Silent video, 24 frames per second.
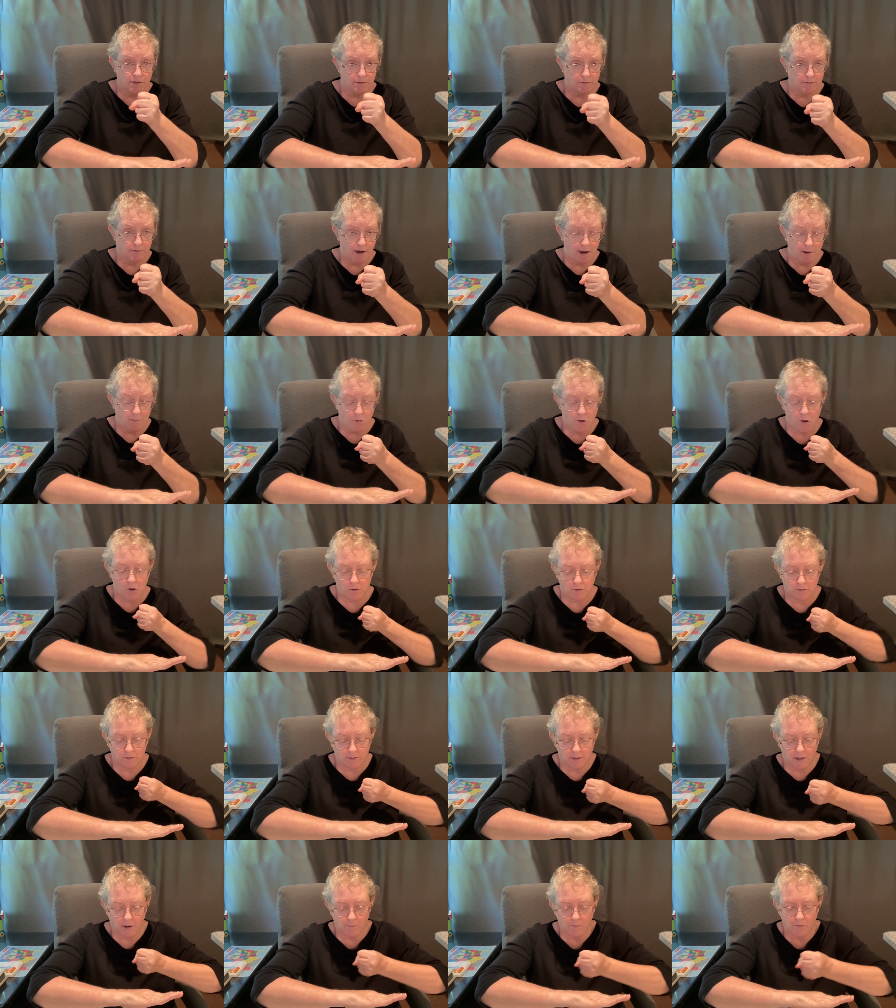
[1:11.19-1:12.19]
Grab
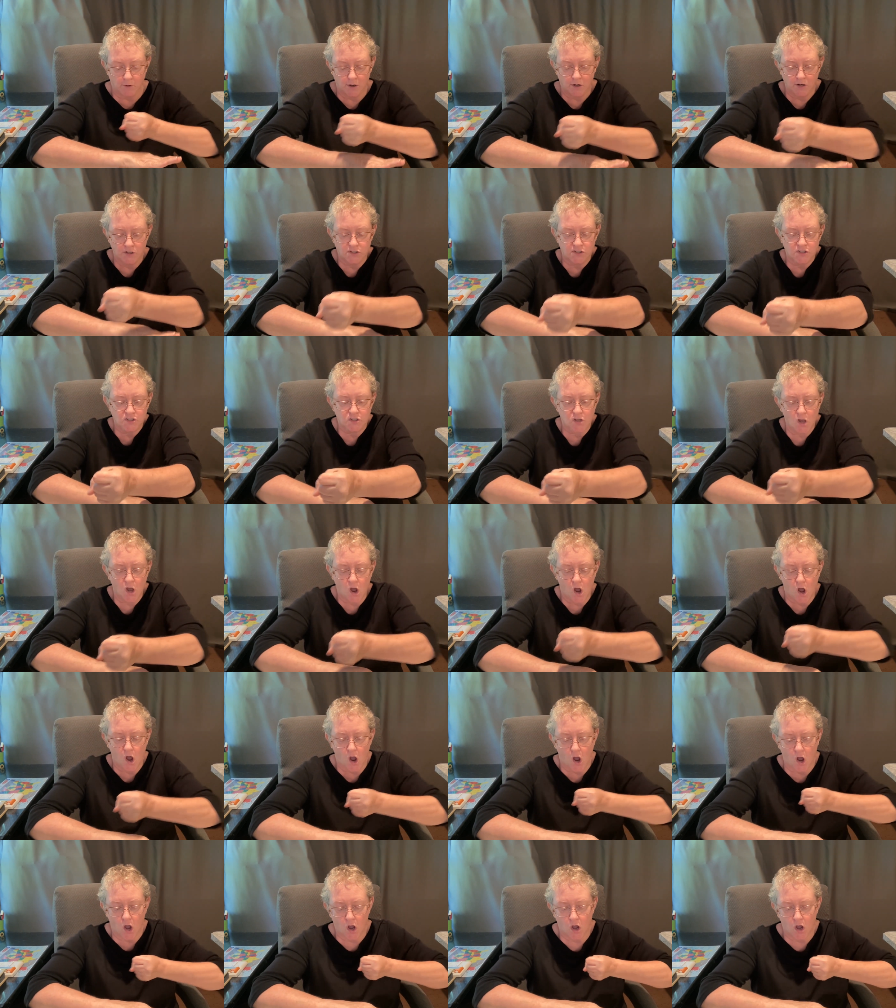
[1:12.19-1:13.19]
hold and we're going to saw.